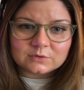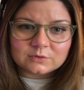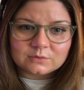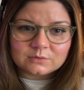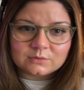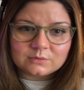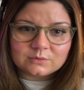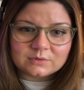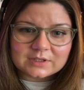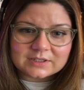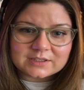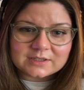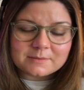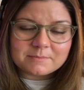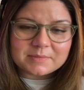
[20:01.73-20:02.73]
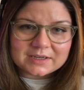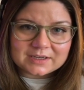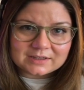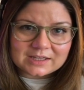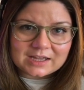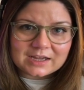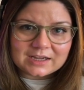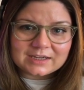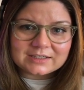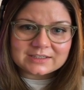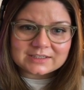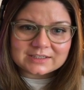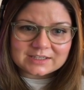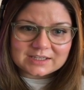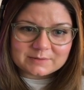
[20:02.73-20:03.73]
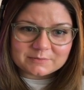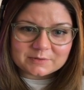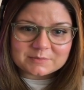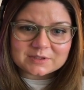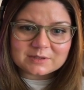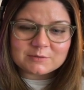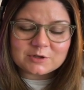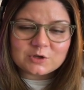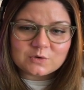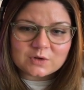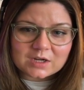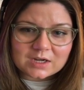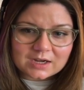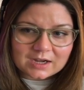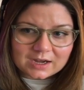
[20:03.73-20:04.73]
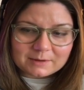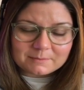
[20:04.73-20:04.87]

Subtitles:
Ooh, that's a big lie to keep from someone you got